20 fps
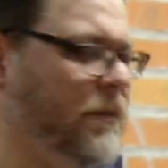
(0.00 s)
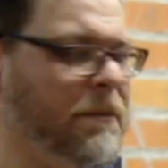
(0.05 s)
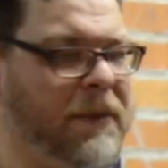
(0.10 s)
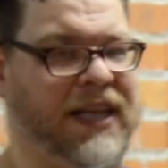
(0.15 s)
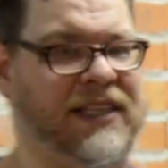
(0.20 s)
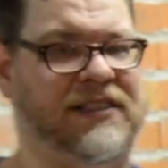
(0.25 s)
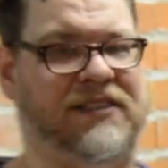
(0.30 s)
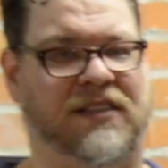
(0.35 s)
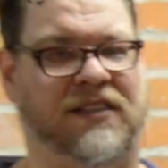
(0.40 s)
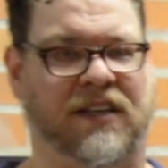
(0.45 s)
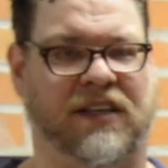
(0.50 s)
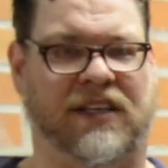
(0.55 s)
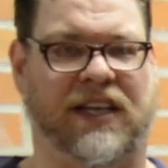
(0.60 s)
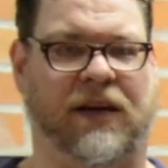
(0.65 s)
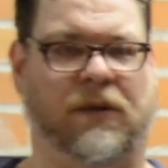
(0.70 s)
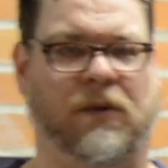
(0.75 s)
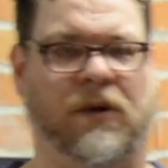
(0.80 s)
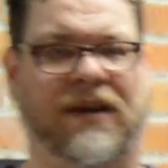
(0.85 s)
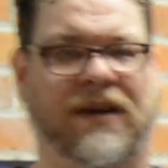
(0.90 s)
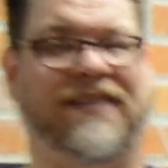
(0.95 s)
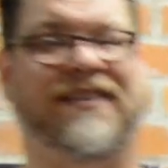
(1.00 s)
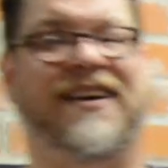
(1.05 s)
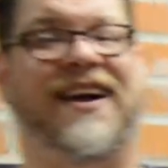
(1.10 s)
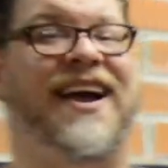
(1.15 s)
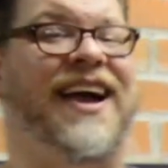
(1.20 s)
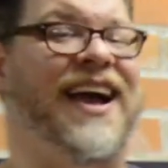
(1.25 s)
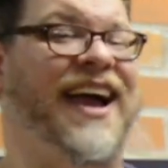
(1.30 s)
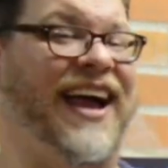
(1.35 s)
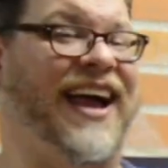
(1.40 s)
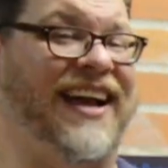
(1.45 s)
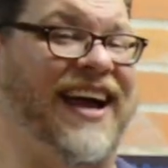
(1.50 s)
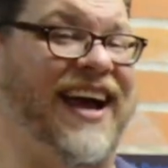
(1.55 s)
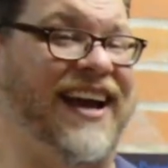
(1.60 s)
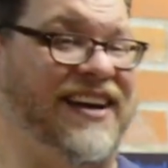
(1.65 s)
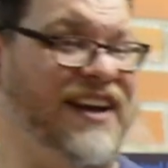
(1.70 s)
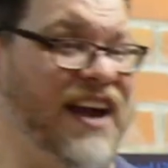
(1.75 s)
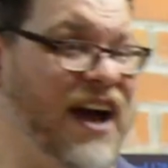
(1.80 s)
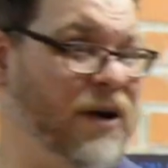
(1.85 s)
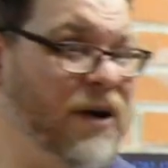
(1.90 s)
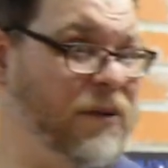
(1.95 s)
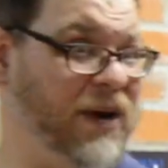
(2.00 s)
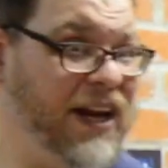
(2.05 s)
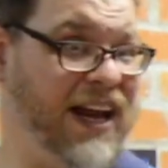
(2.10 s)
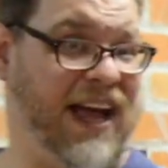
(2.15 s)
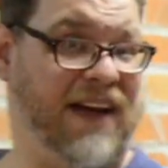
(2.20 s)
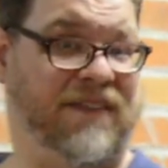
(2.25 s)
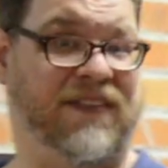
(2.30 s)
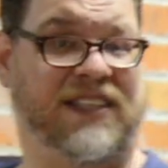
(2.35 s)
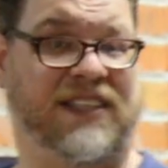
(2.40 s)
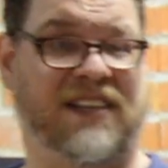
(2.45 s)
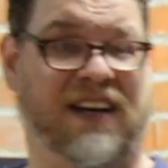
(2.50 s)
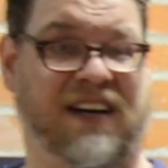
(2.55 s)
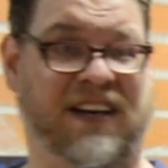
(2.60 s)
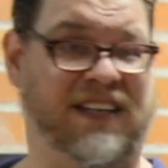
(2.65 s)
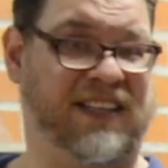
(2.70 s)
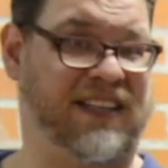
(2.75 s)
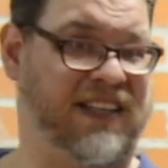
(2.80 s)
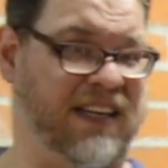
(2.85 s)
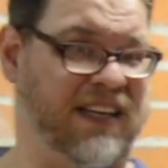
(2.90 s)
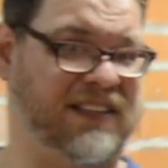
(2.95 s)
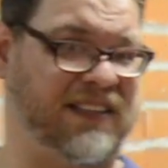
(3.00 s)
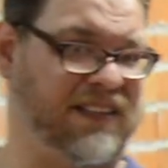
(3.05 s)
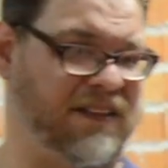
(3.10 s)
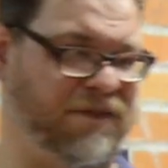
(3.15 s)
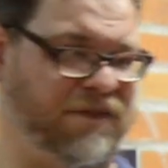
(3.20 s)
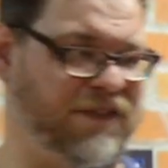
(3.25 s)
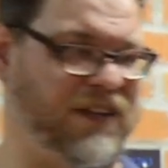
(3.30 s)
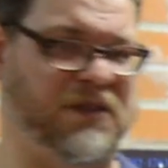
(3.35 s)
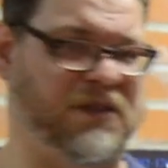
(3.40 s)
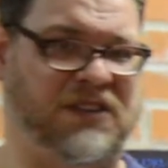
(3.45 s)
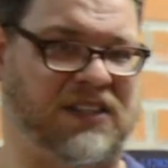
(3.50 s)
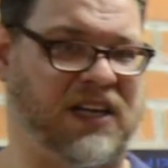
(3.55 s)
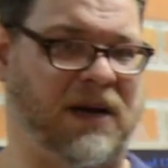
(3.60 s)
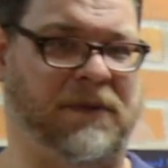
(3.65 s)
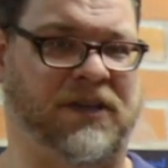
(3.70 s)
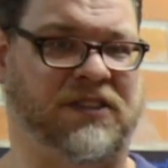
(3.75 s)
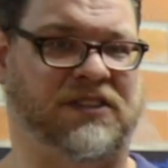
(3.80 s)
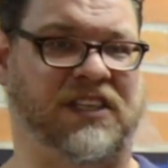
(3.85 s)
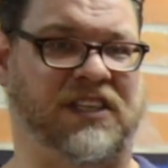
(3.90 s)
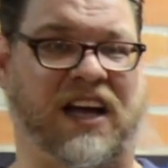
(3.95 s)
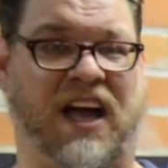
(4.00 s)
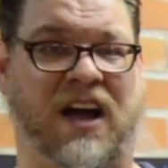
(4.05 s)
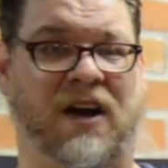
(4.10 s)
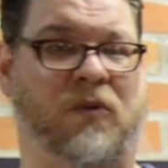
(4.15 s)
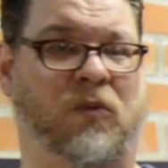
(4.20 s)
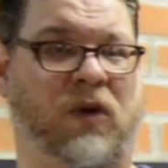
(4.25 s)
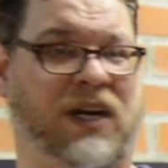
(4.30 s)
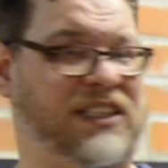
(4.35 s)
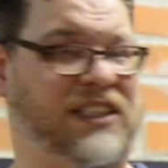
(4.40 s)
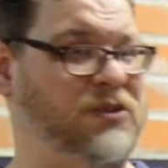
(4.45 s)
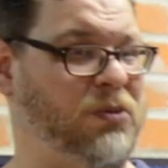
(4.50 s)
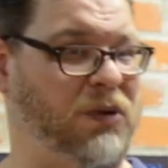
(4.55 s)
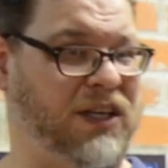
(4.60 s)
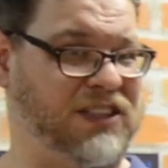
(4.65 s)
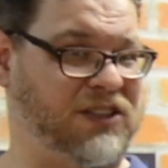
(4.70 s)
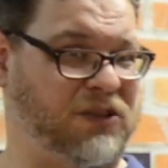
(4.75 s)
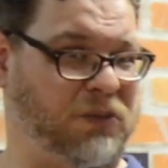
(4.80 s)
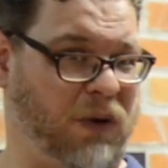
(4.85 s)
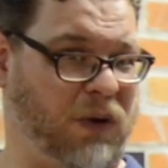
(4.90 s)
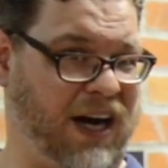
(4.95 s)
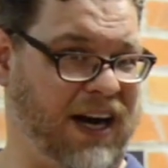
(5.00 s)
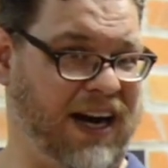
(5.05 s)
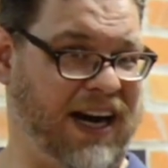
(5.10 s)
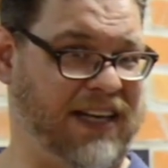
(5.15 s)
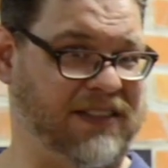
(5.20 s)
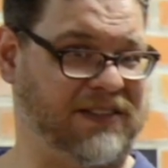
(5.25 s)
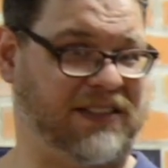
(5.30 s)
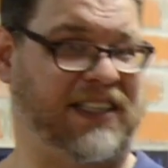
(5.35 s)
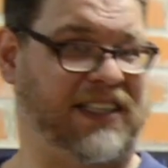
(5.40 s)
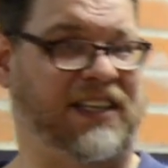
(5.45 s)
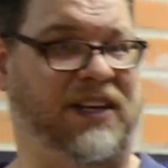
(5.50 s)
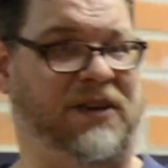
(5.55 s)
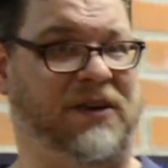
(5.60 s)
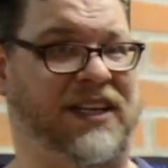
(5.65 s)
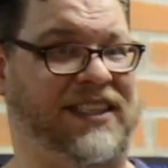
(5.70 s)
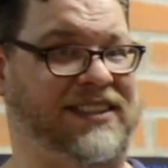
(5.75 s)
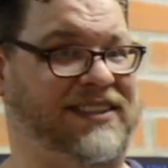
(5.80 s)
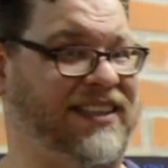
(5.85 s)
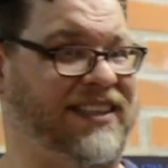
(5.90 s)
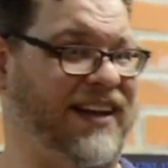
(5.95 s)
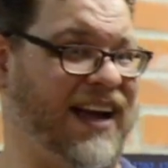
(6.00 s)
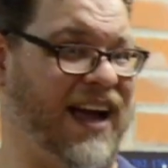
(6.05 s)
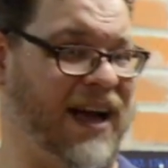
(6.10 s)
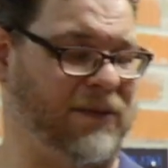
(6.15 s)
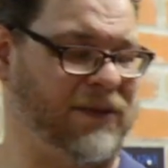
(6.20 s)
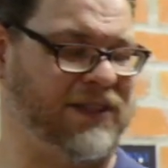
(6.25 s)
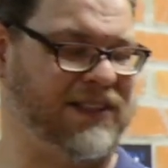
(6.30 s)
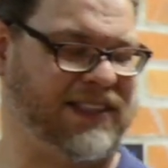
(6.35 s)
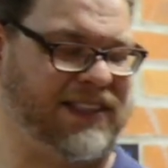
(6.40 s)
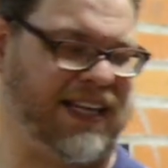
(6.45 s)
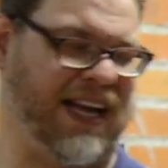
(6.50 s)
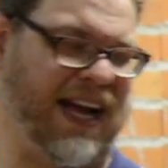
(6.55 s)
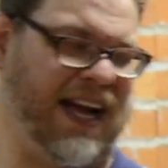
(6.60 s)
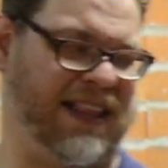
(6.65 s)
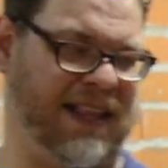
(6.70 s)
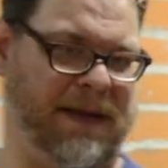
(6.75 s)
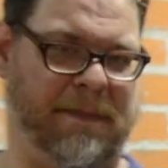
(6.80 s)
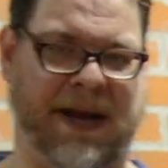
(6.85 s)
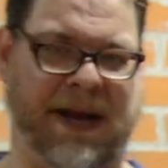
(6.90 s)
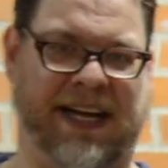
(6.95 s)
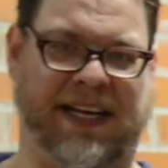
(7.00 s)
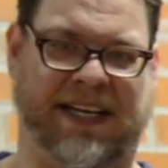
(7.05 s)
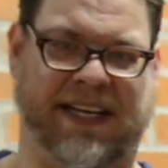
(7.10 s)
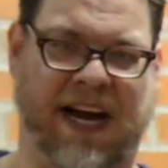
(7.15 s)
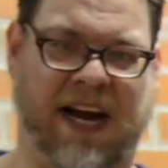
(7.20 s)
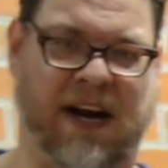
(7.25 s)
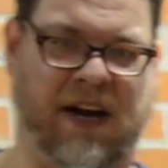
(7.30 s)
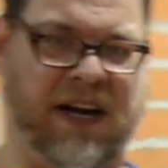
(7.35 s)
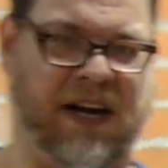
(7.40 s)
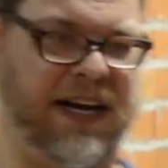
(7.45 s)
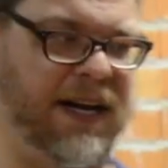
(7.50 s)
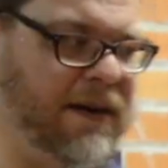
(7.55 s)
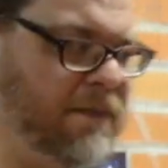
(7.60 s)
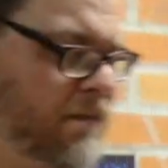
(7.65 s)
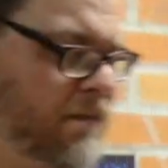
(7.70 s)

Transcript: best looking one. And I know we have a ton because a few summers ago we switched warehousing units and I was the guy that made carry it.